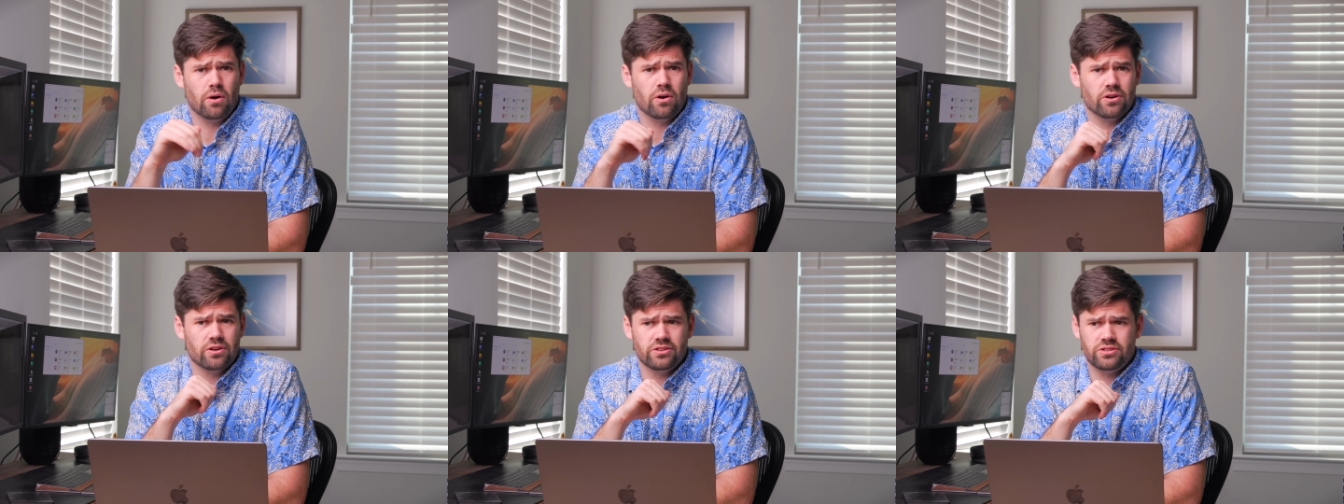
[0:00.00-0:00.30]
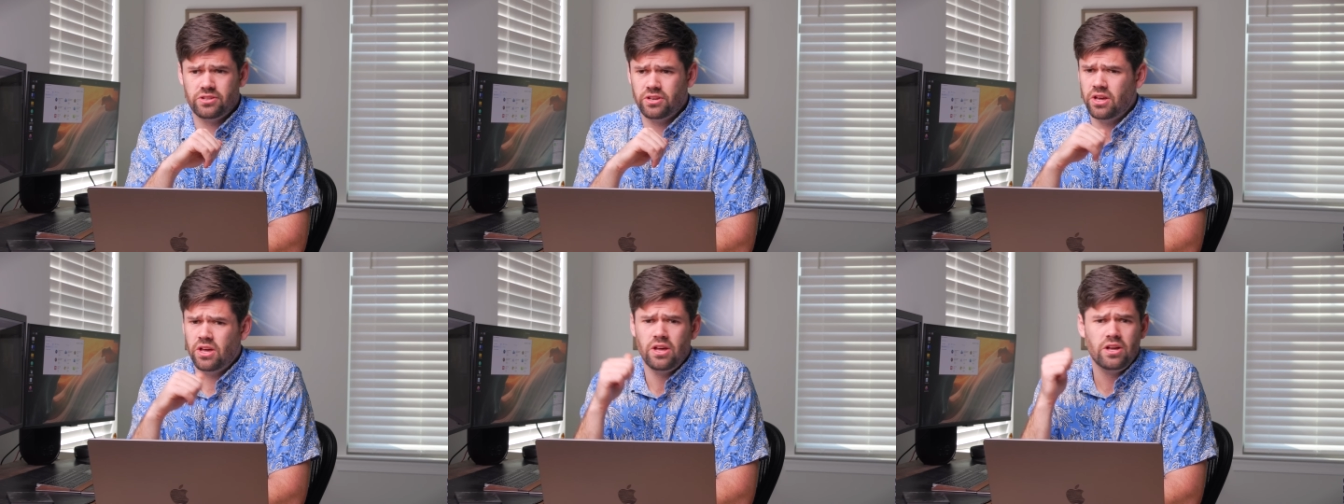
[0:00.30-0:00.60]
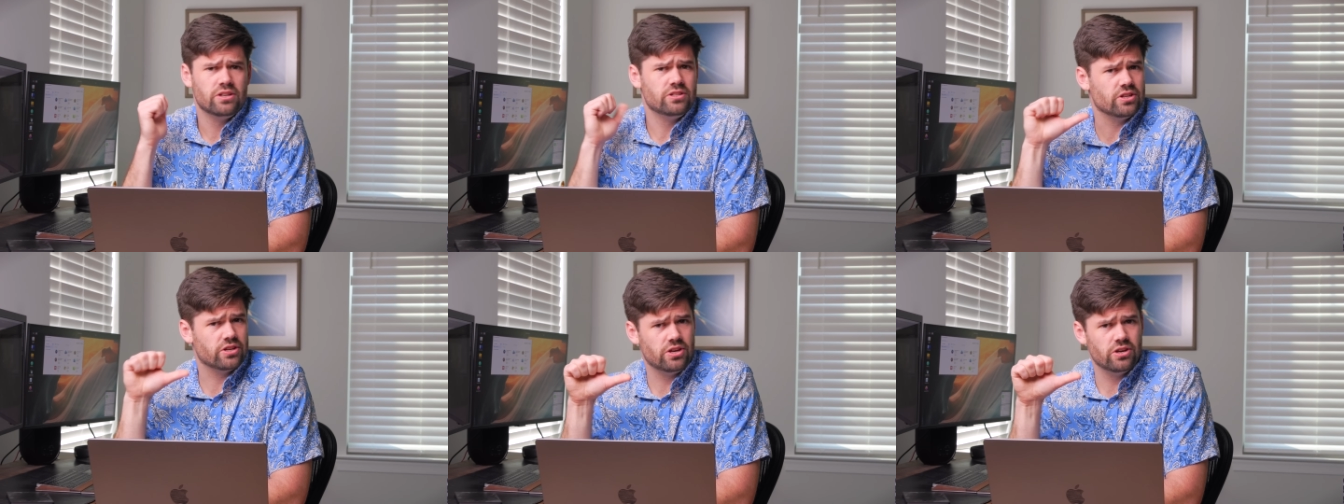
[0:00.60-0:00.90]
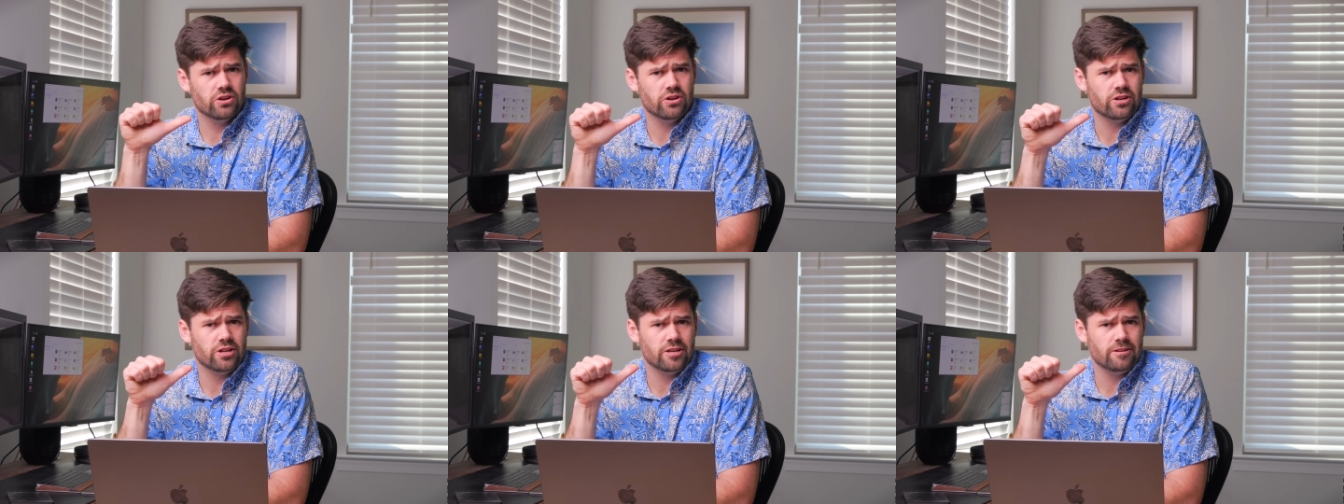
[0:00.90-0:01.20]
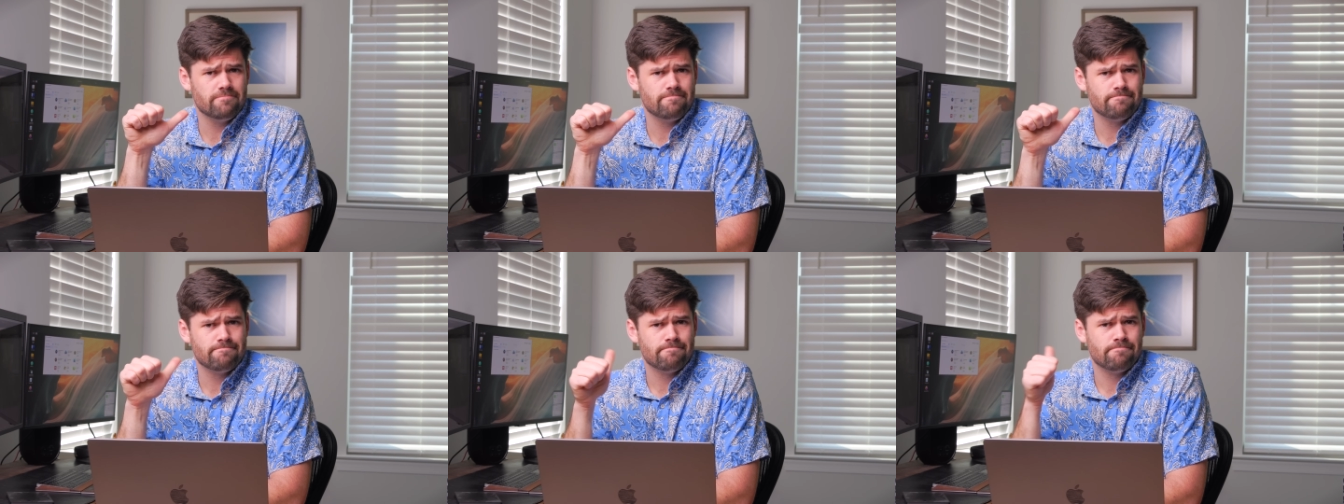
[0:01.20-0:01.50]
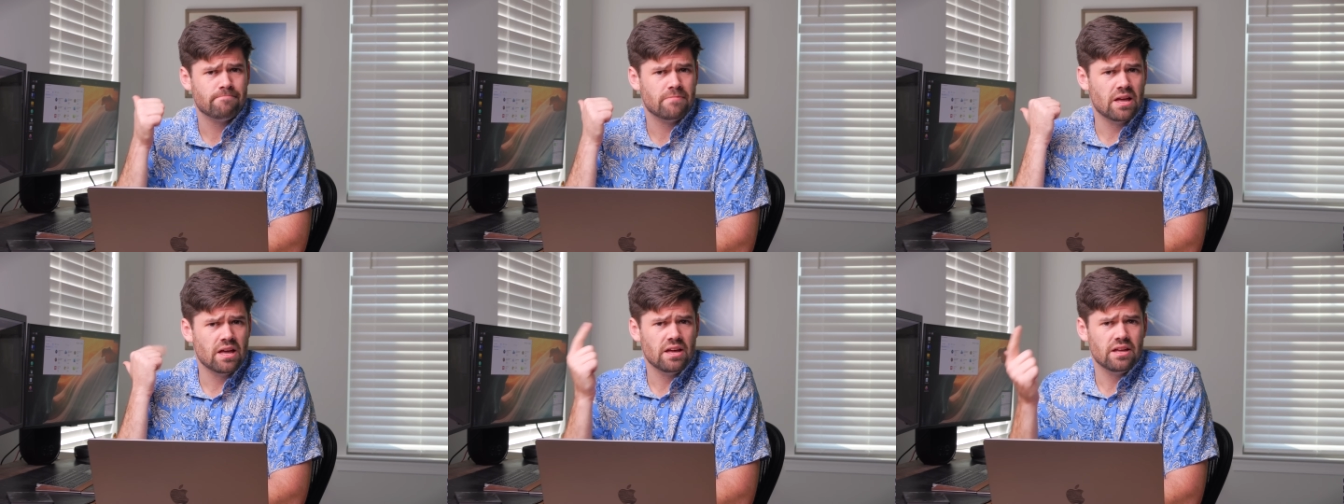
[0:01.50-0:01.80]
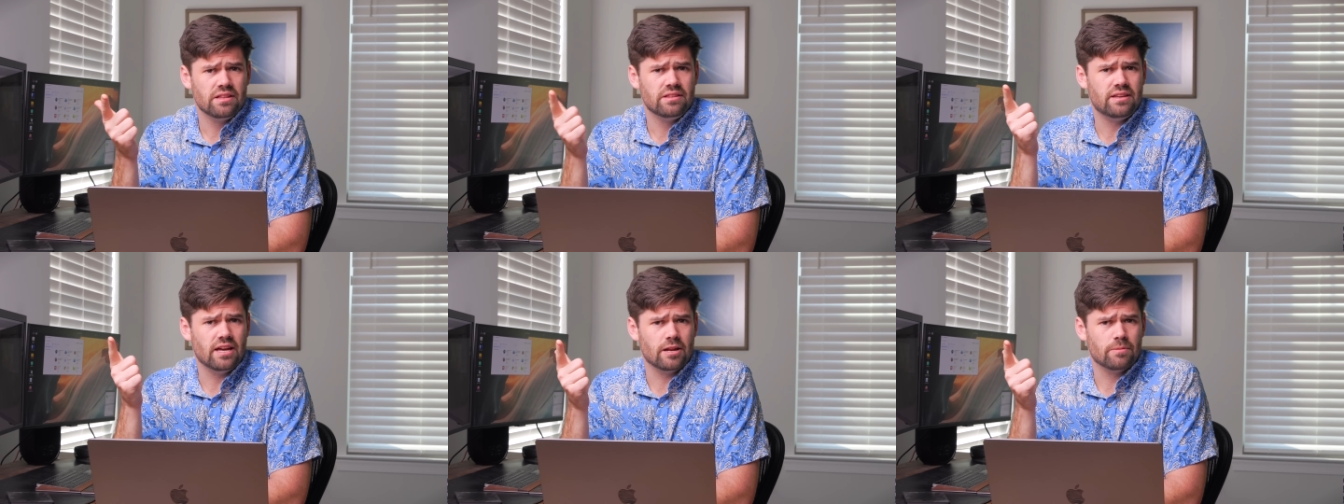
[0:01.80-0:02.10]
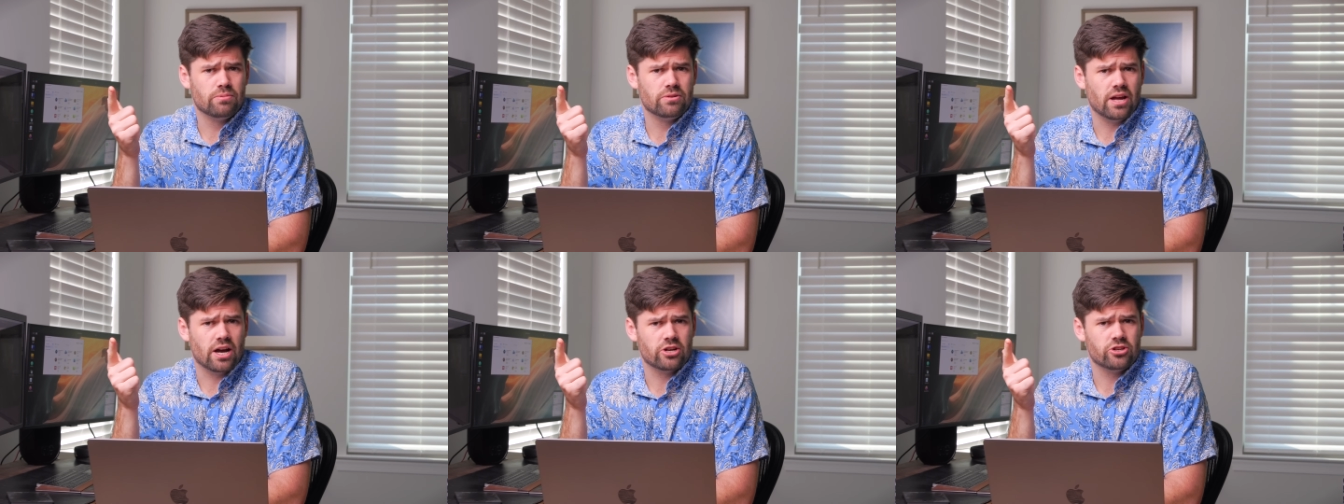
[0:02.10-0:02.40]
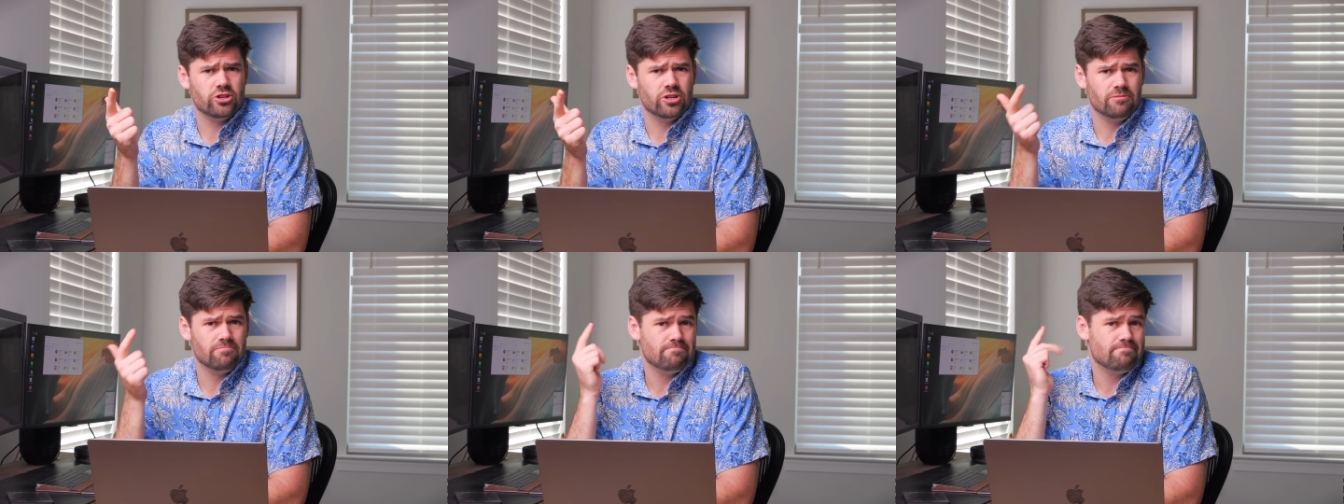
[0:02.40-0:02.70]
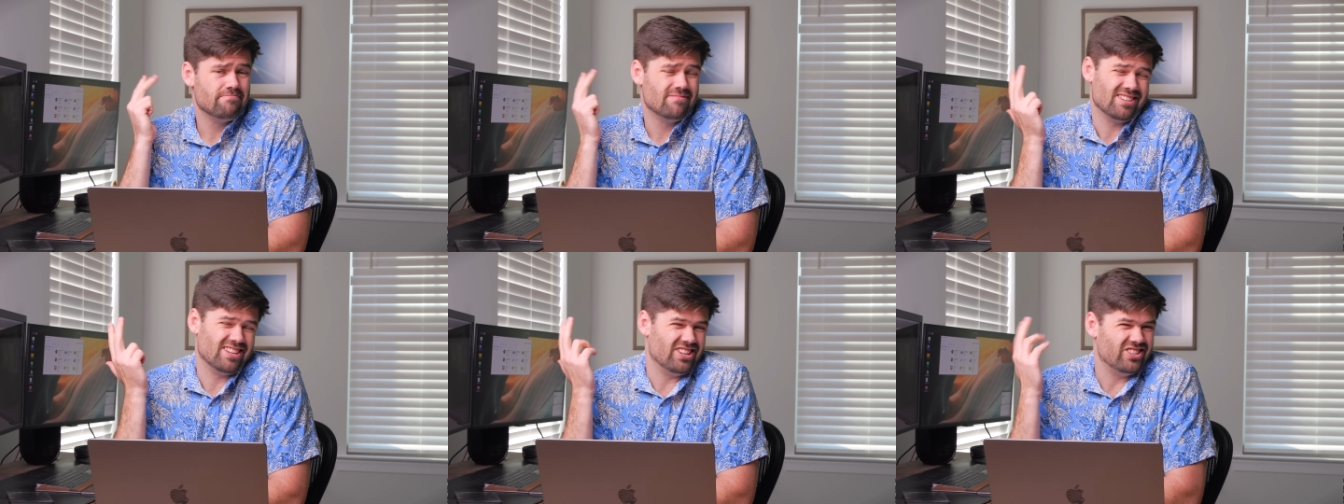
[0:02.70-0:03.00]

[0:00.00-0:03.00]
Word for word: parts. Security, data protection,